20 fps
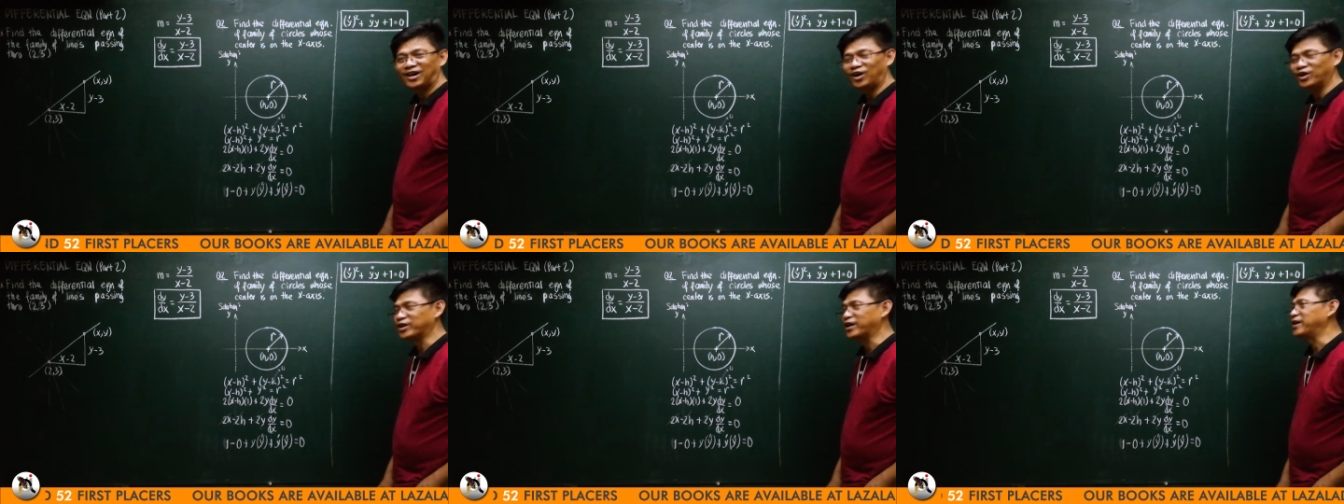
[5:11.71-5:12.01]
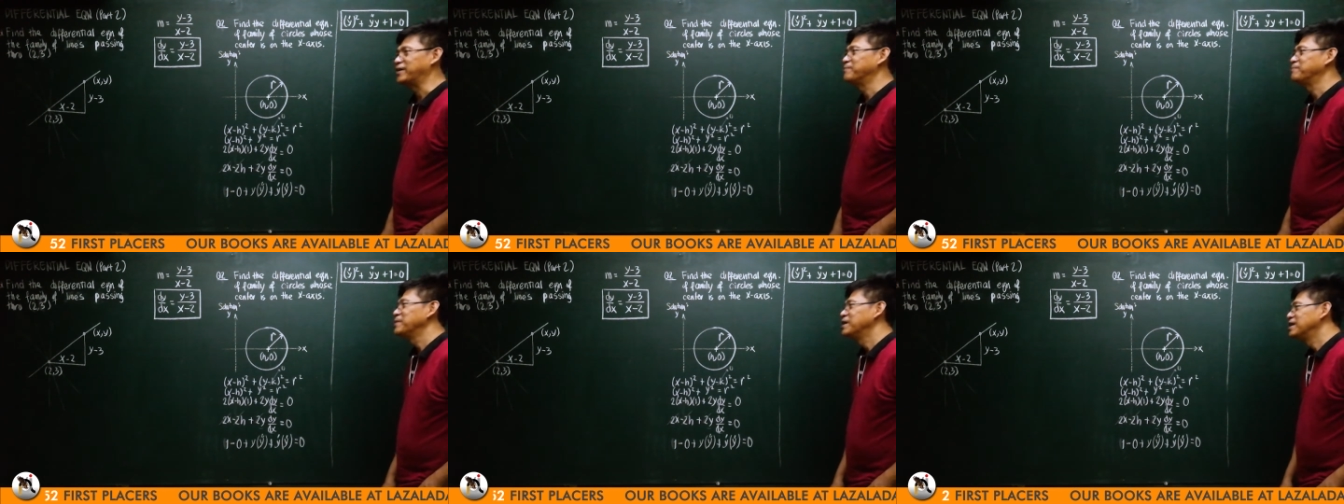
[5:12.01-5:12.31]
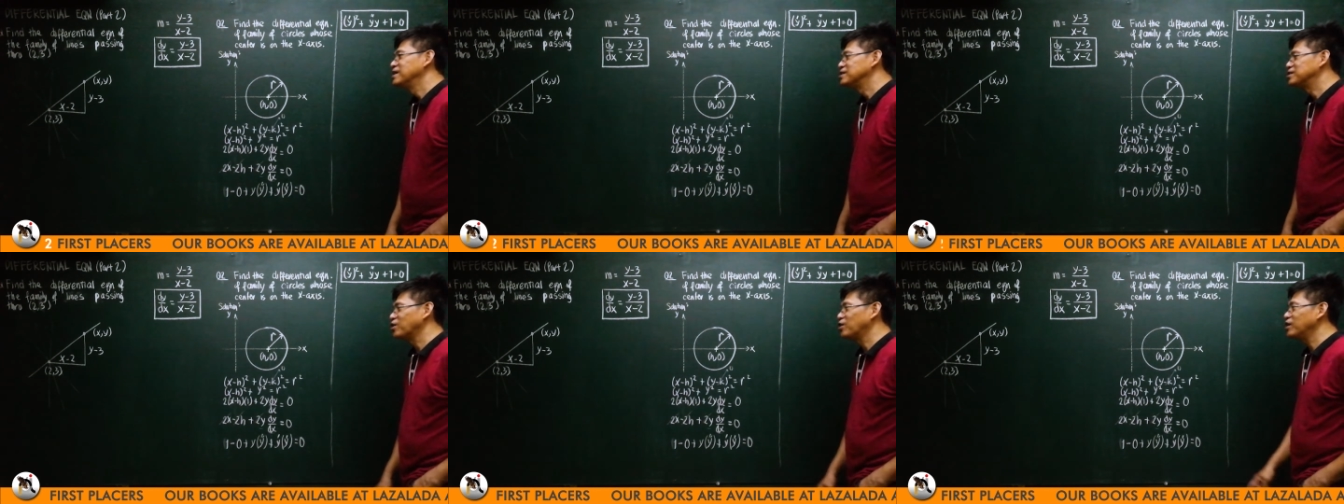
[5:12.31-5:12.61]
Okay.
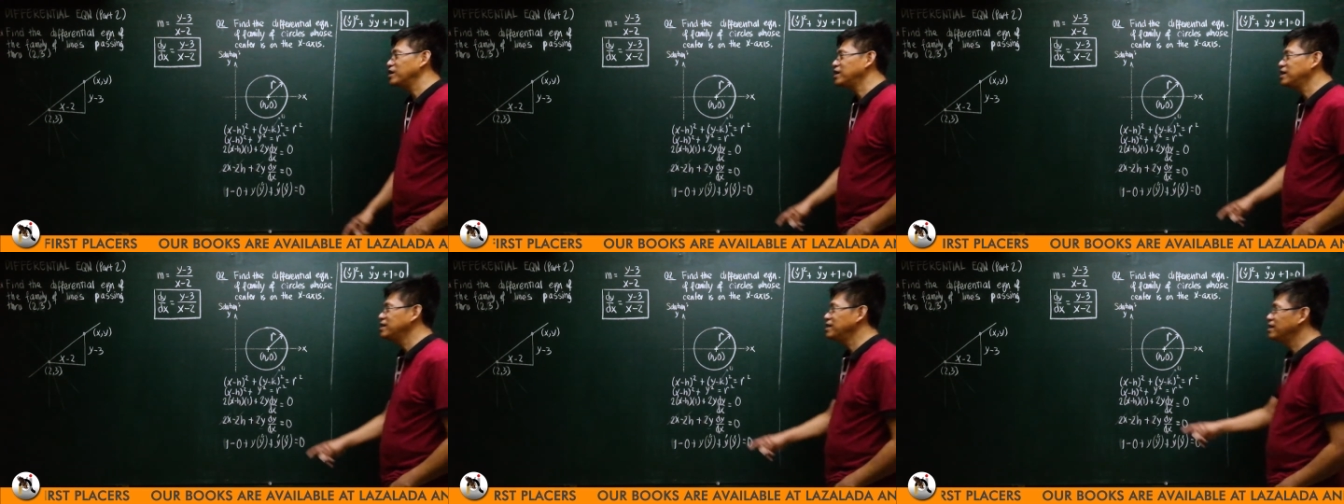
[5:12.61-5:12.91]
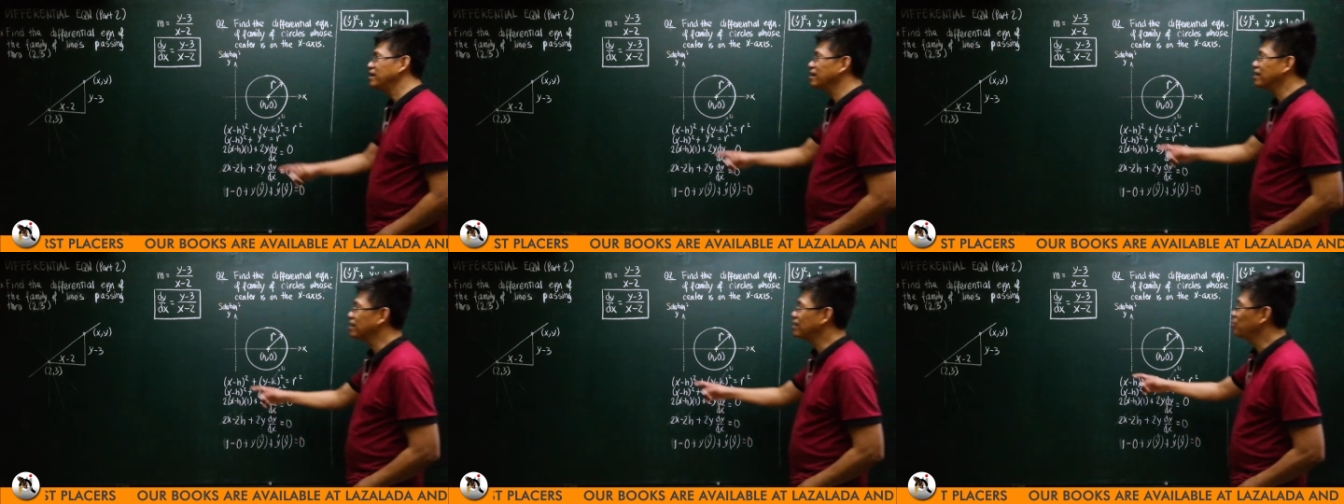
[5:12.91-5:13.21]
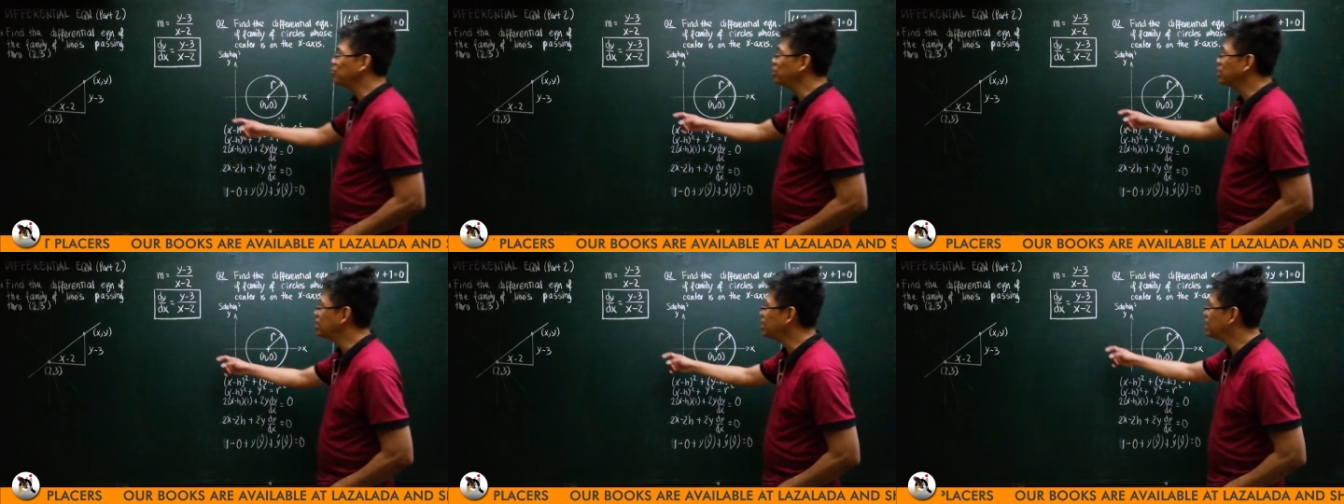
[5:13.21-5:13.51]
So in
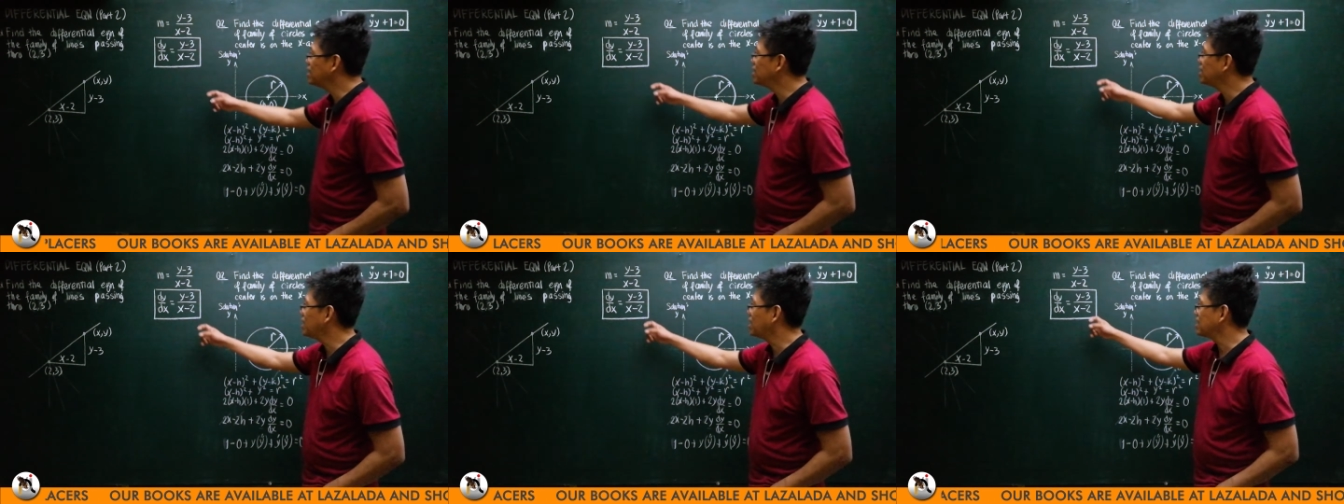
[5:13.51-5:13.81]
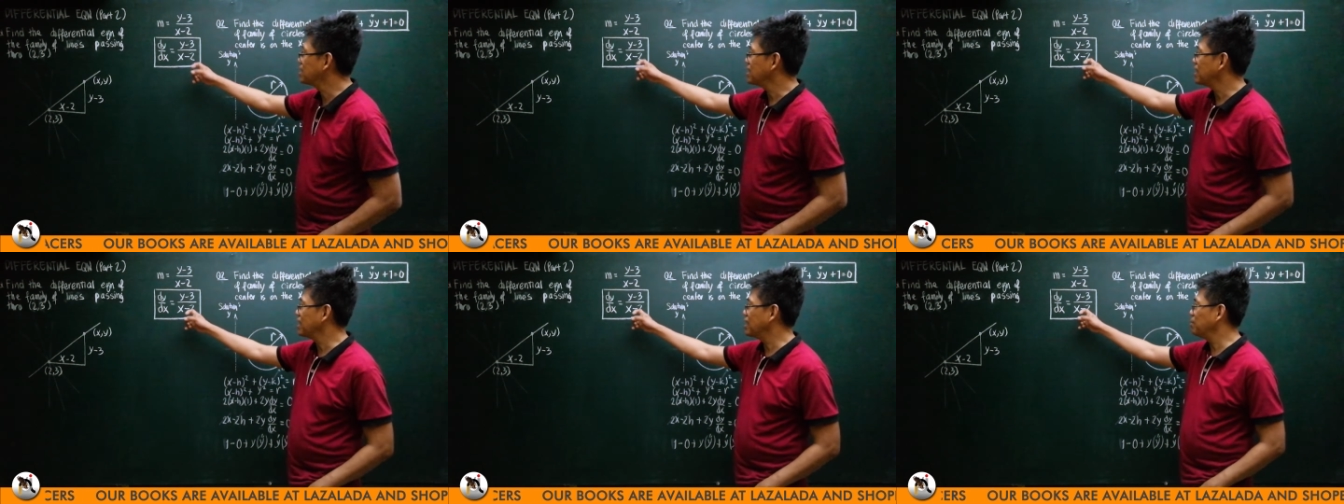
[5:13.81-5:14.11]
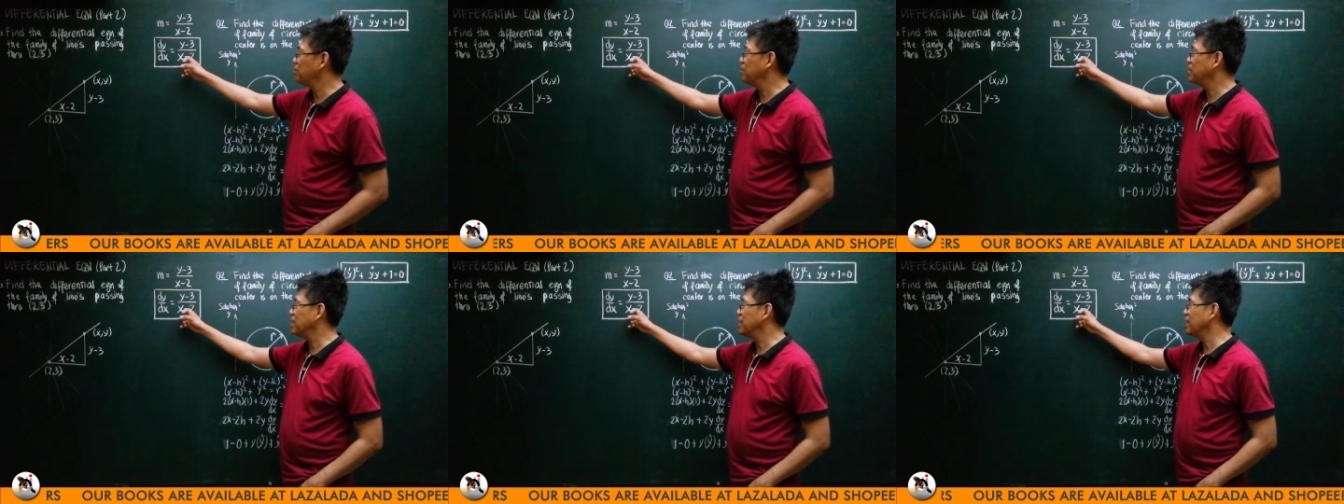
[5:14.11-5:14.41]
here, we did not
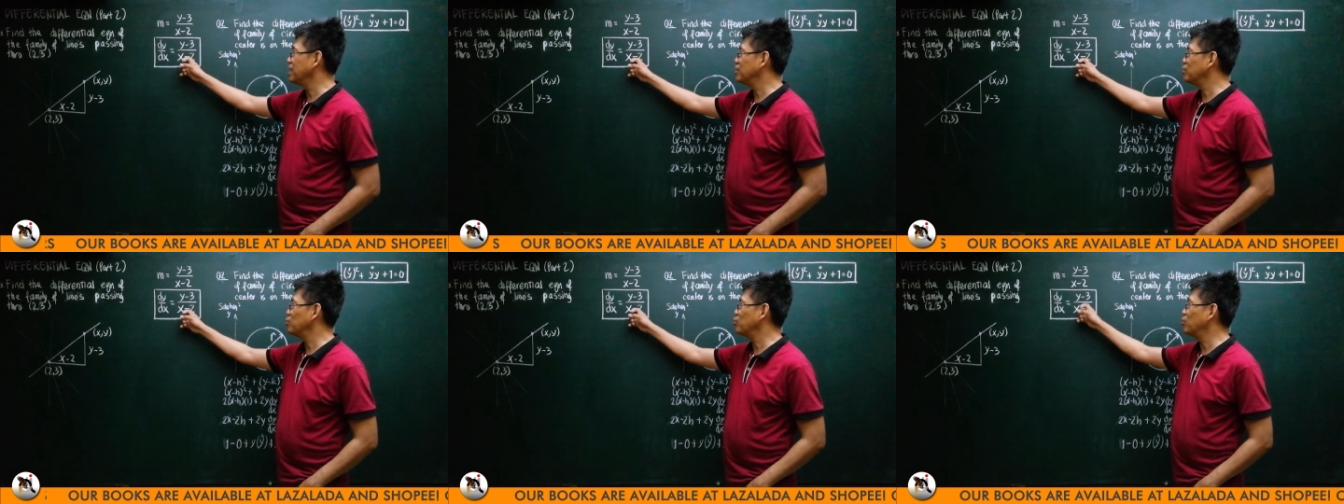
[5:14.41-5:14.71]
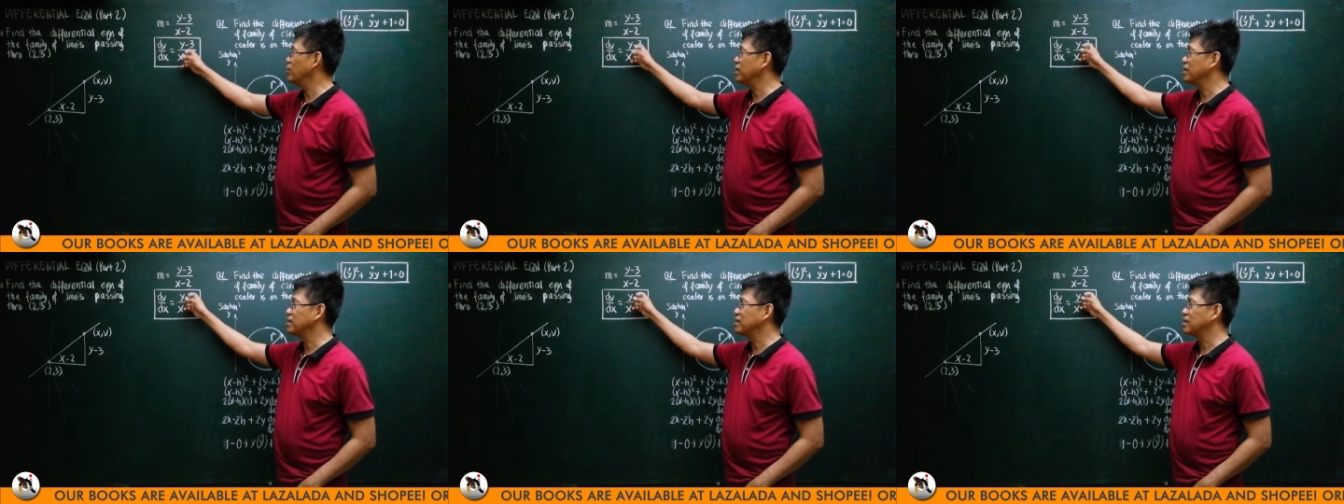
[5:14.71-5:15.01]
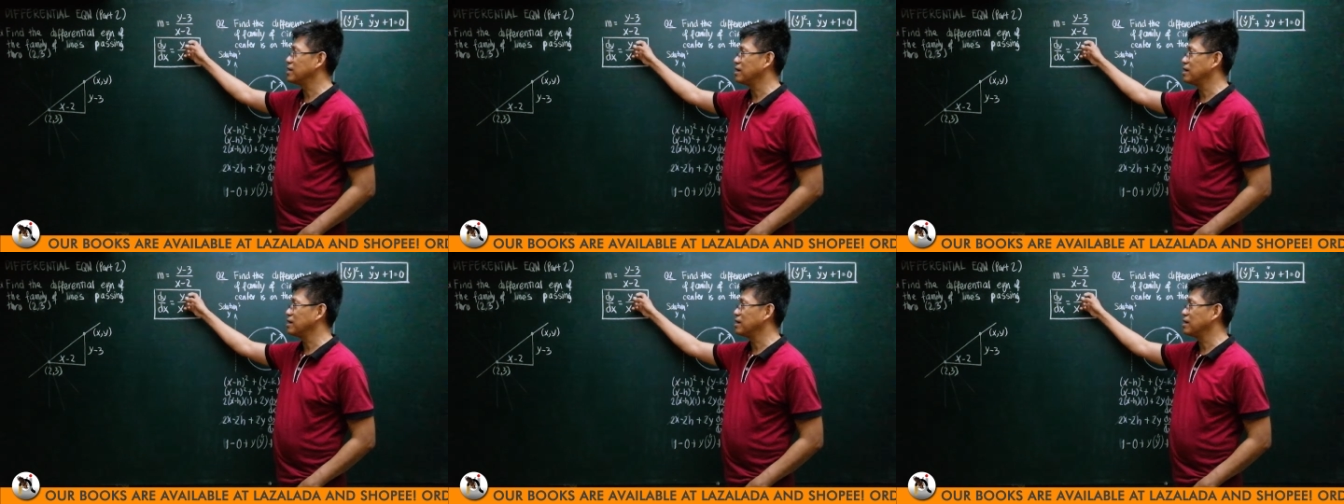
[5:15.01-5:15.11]
eliminate two and